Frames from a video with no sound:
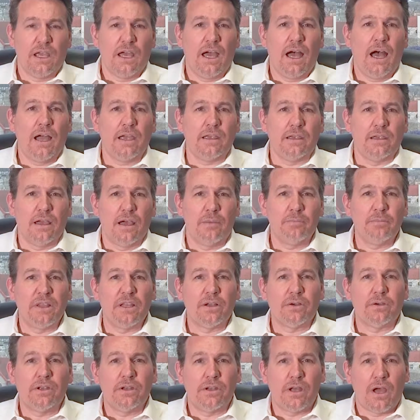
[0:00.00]
Hi, I'm
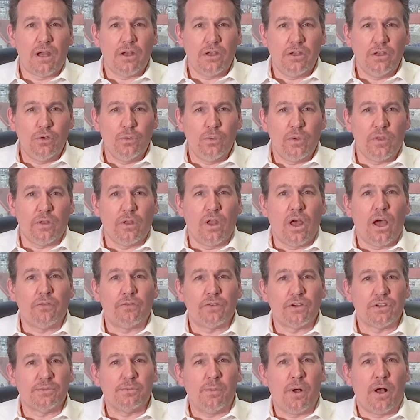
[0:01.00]
Larry Donahue with Law
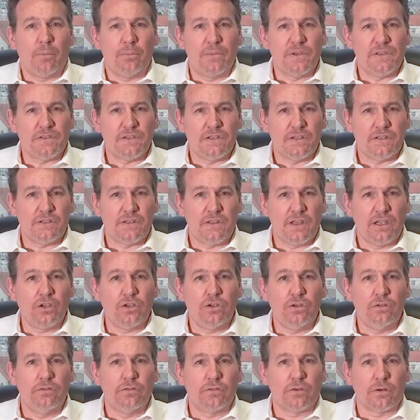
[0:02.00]
for Small Business.
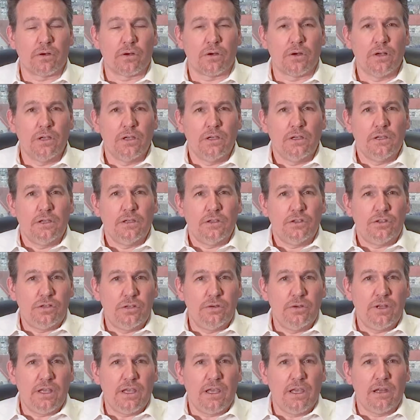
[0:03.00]
Thank you for
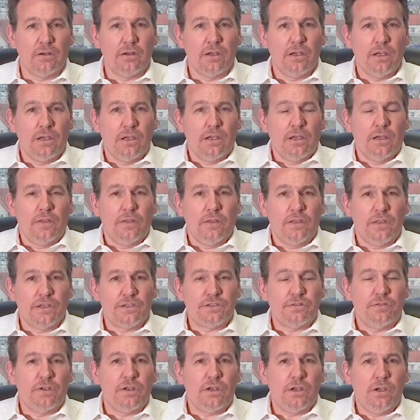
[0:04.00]
tuning in.
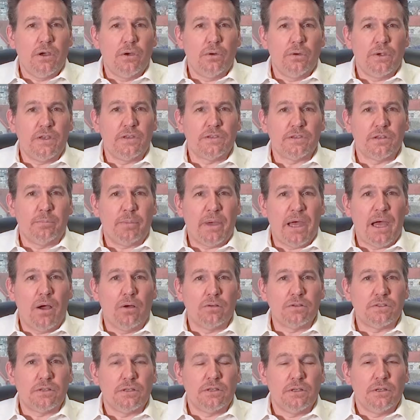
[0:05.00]
This video is
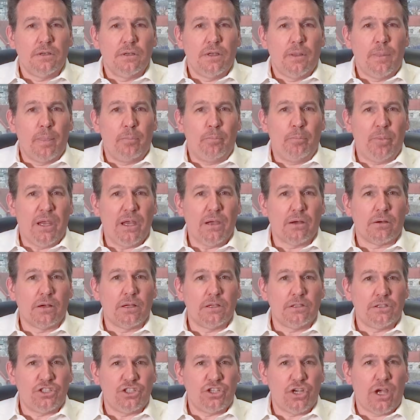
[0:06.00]
about
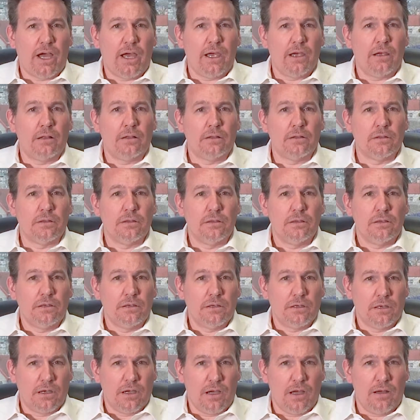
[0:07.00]
parent-child
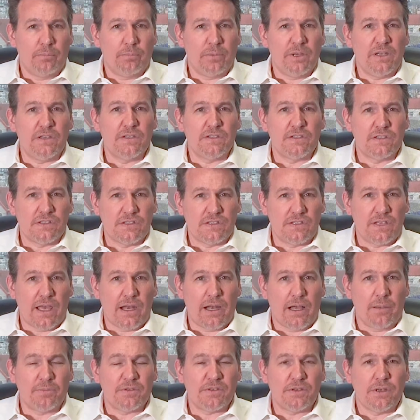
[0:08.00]
companies and
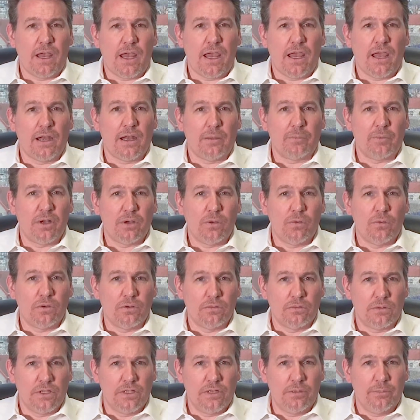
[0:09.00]
setups, and I'm going to go into
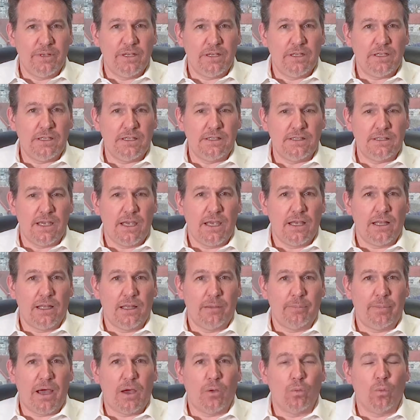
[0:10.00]
a little bit of detail
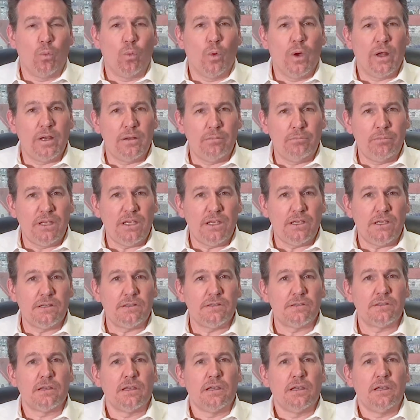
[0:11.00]
about what it
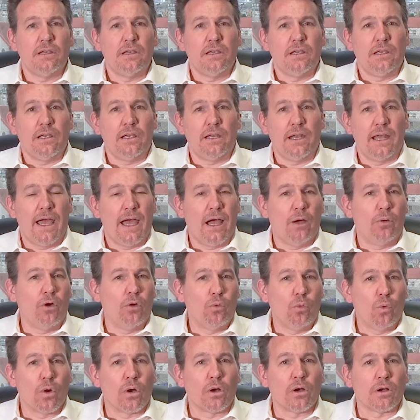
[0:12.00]
means and how
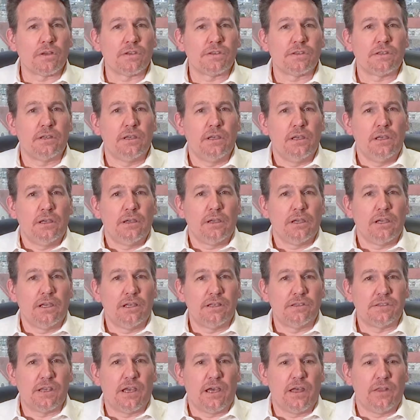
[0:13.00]
it works,
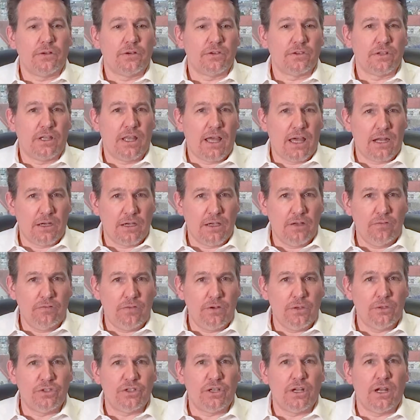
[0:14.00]
because there's a lot of
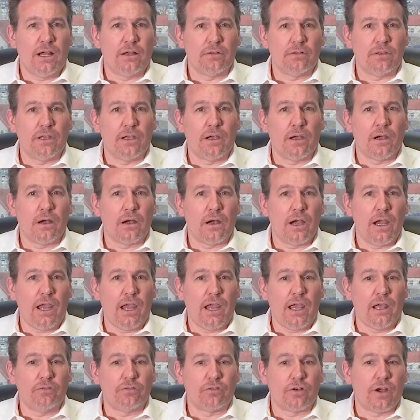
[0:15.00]
confusion out there,
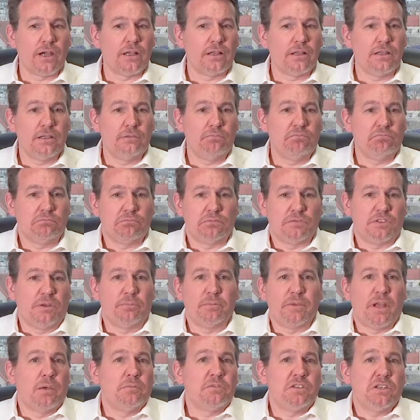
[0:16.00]
and frankly,
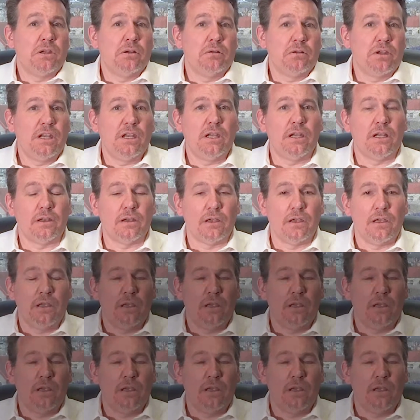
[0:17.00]
sometimes you don't need it.